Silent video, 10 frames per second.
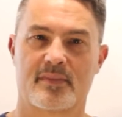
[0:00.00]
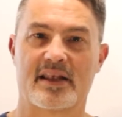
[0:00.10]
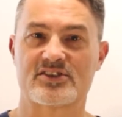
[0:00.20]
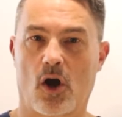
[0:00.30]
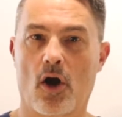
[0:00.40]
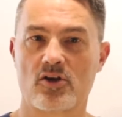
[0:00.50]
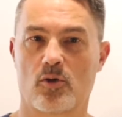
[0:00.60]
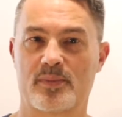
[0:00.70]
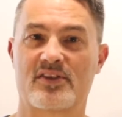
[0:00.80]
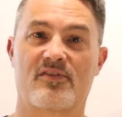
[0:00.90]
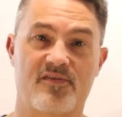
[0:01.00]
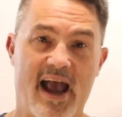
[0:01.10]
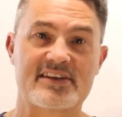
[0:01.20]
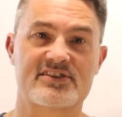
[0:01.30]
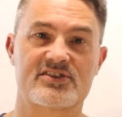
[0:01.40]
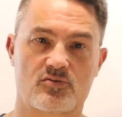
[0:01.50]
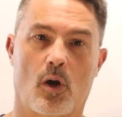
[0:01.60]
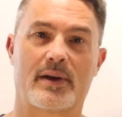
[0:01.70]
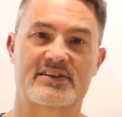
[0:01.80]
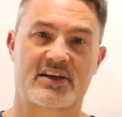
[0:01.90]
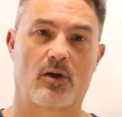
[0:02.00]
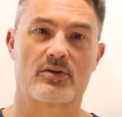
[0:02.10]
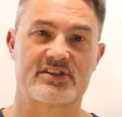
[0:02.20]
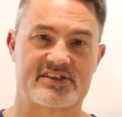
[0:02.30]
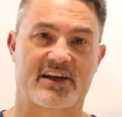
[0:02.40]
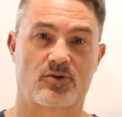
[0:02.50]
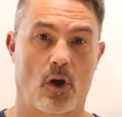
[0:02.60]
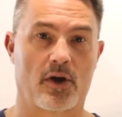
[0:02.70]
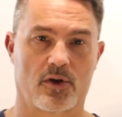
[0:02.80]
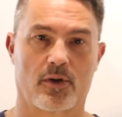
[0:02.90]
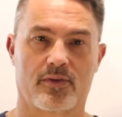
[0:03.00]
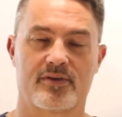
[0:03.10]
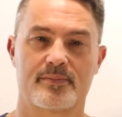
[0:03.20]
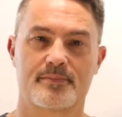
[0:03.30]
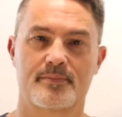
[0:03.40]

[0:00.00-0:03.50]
It is arguably the fastest growing technology sector on Earth.